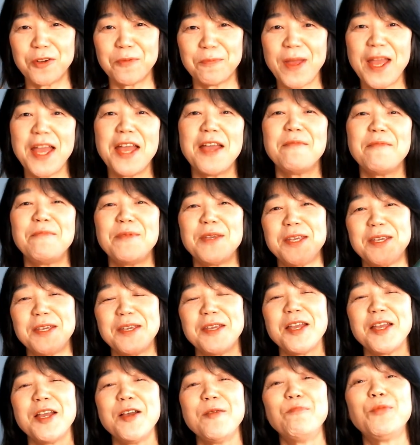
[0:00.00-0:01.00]

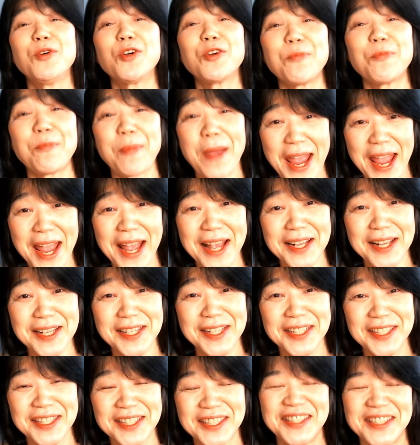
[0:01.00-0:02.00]
heavy book
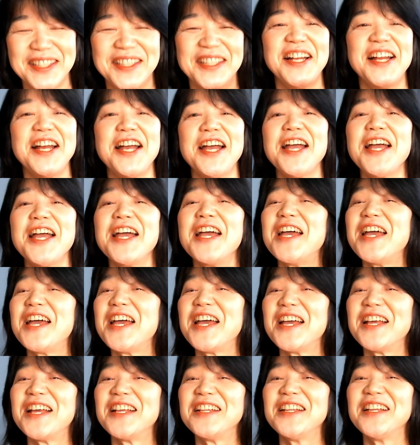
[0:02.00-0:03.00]
bag
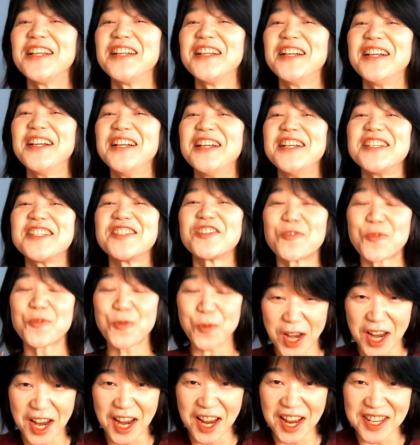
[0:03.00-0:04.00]
and
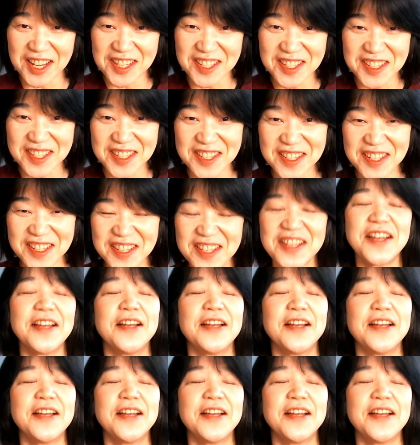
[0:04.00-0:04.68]
stress.